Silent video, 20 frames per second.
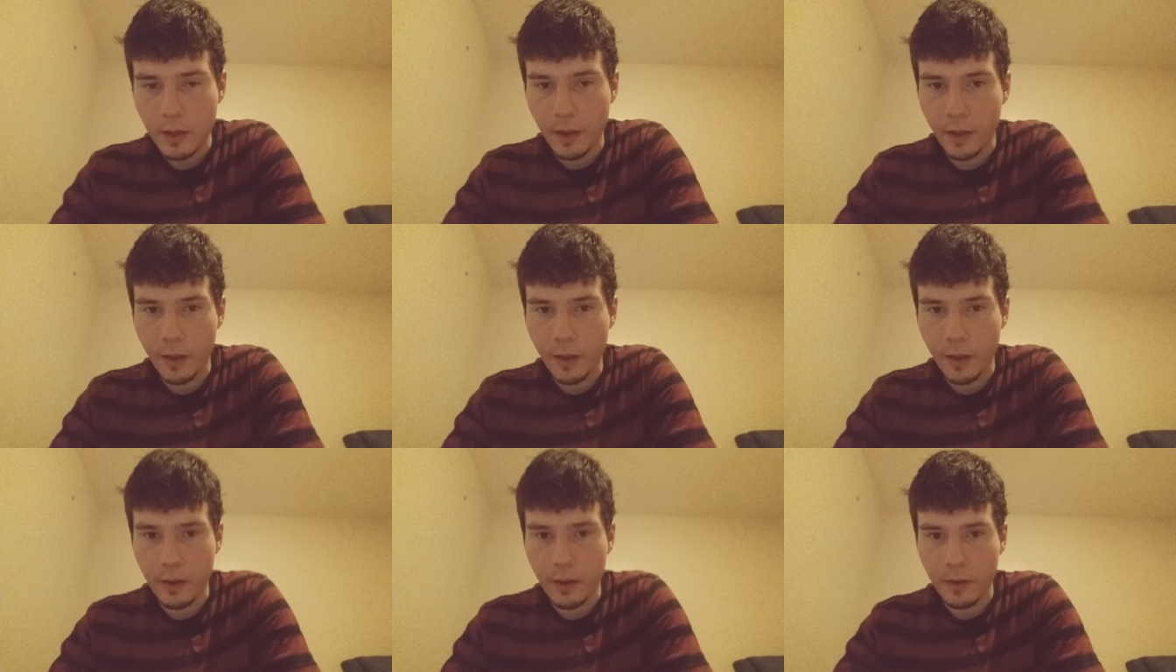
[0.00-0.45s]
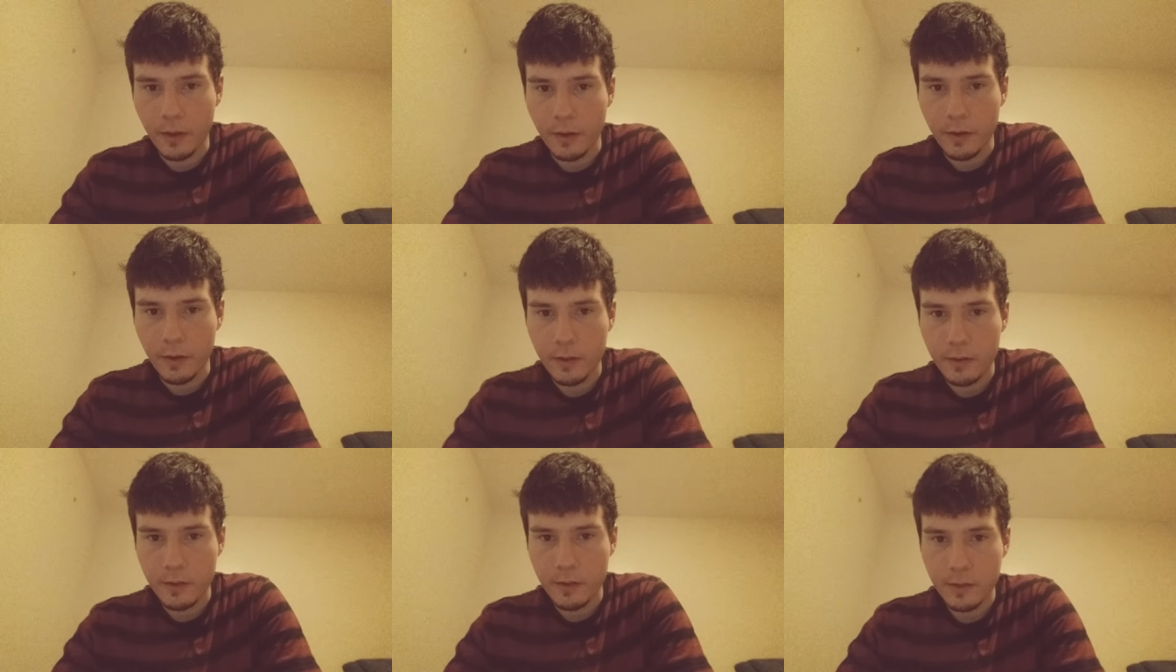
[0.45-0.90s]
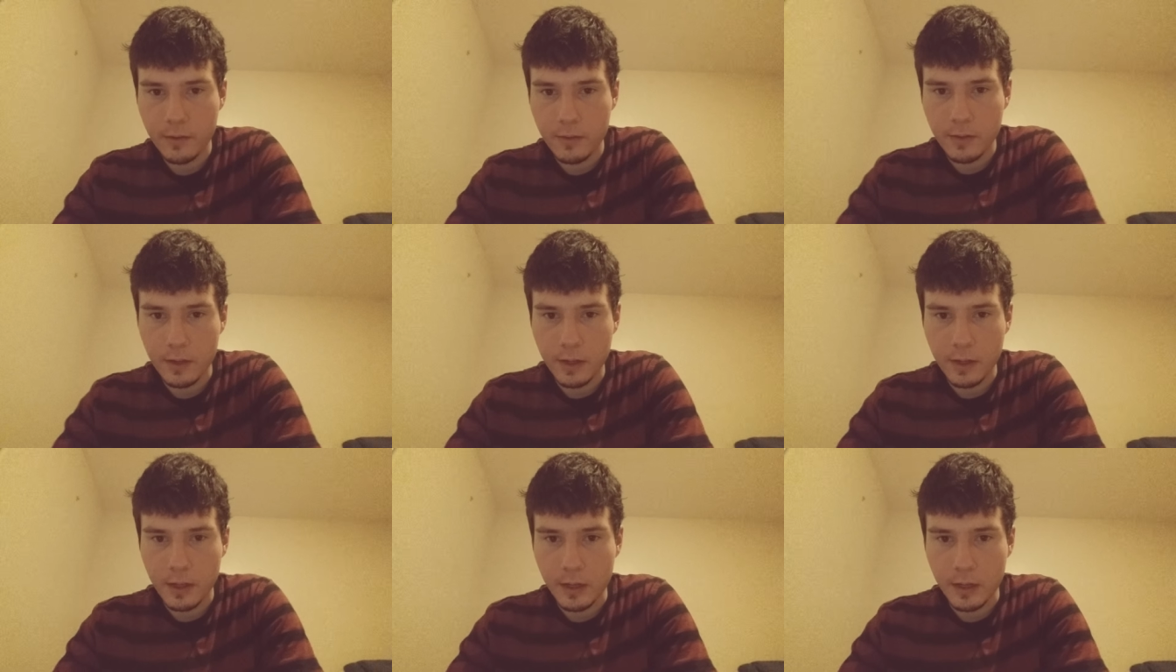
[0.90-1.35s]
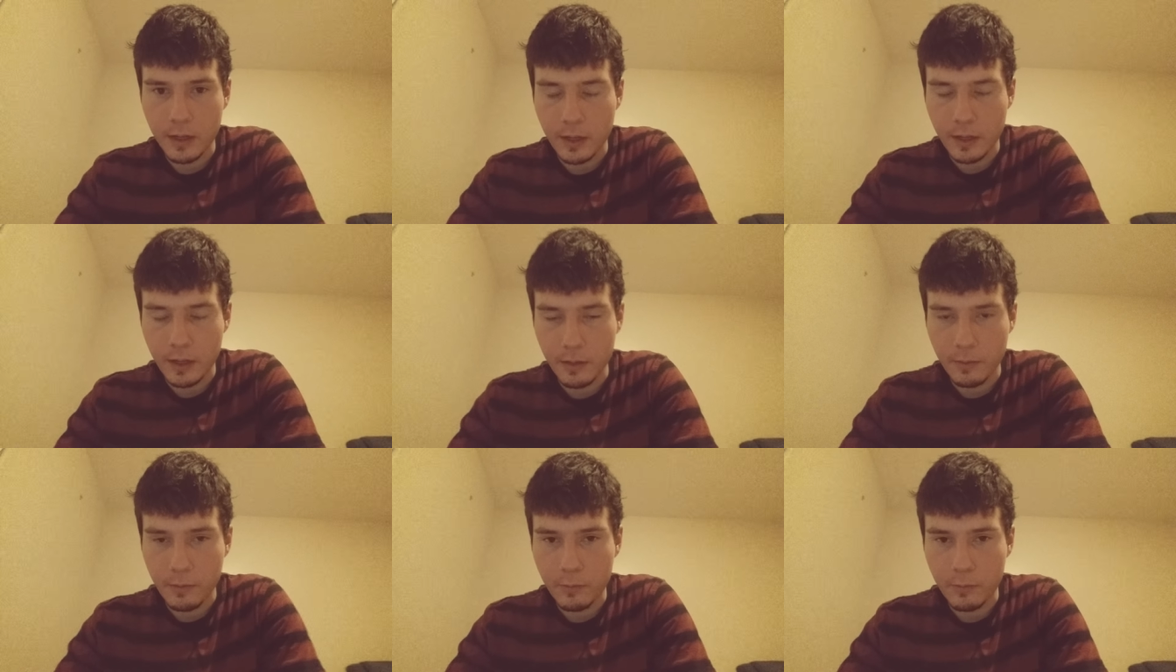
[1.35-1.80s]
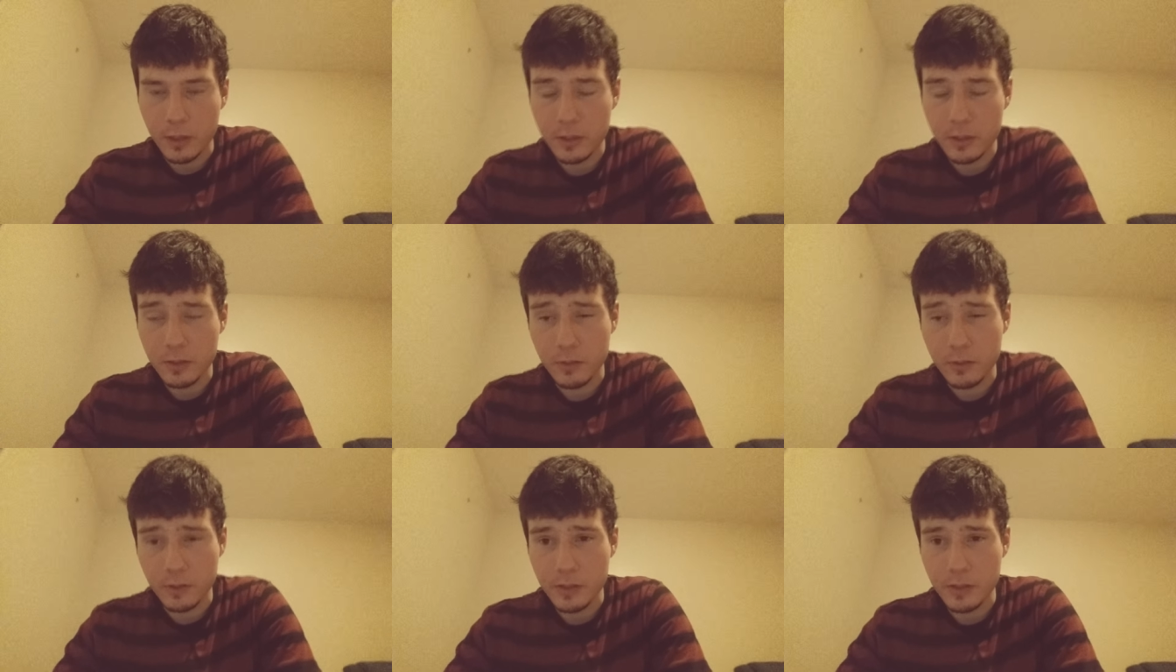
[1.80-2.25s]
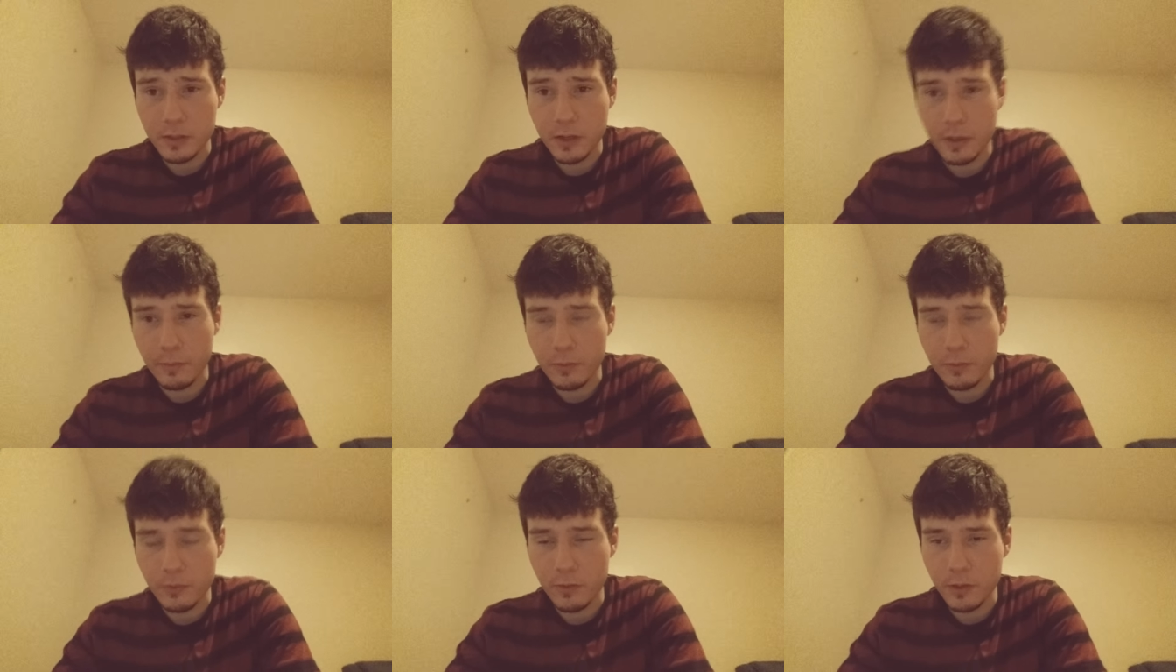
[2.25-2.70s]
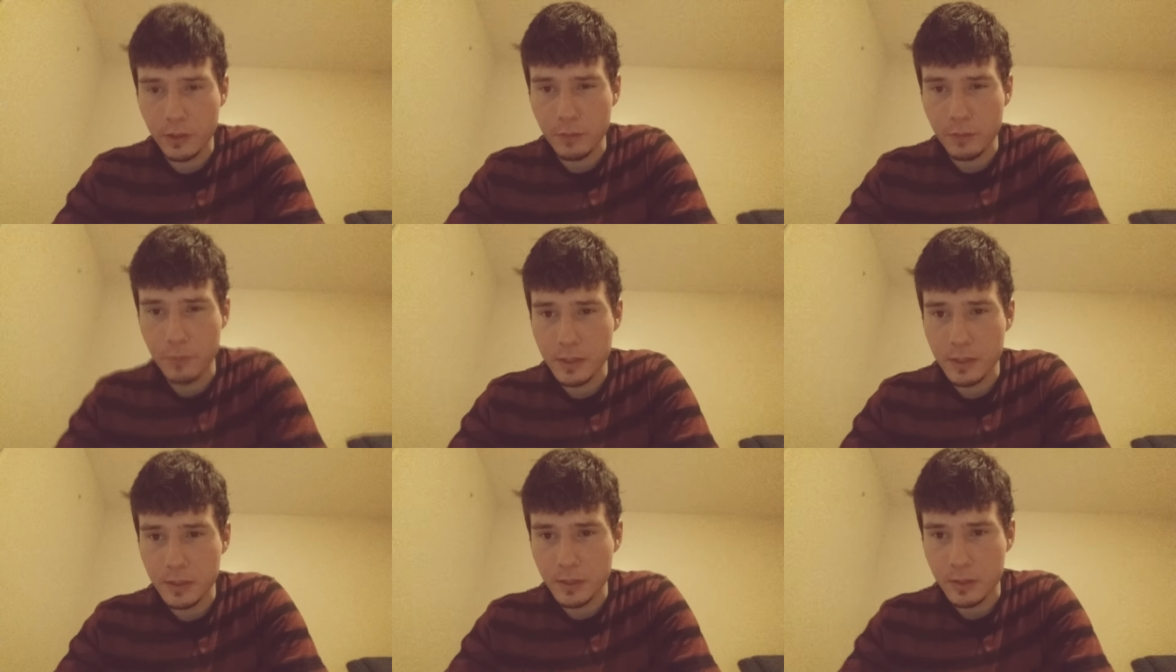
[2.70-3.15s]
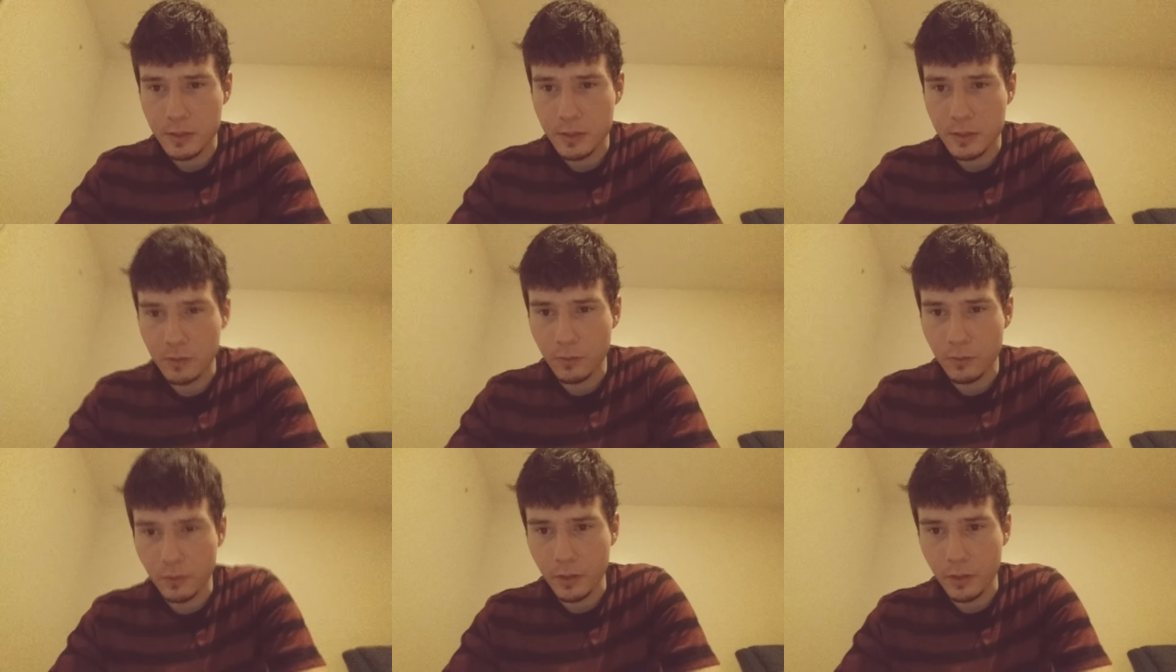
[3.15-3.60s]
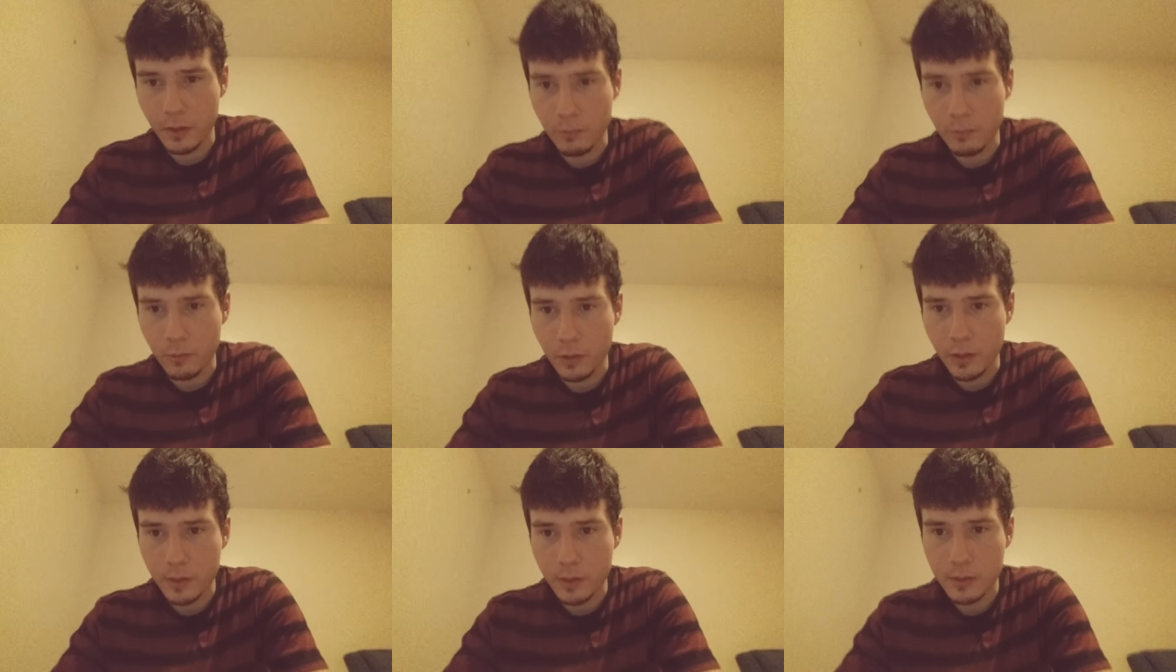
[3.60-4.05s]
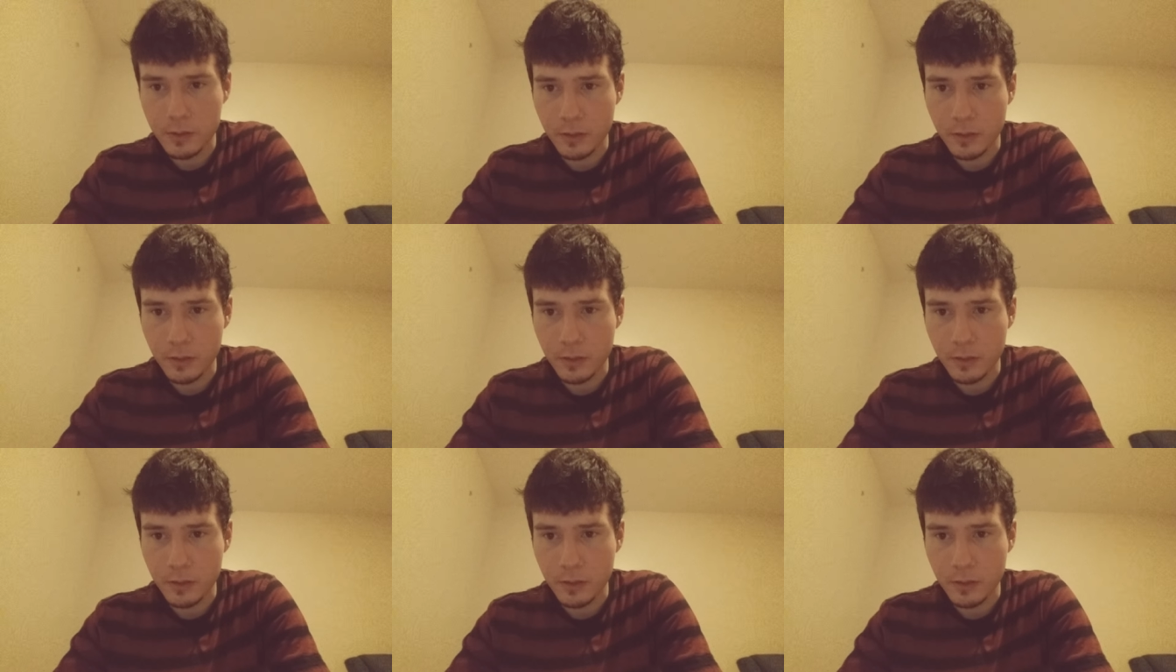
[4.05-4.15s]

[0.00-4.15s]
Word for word: and I'm also I'm really busy in school and work.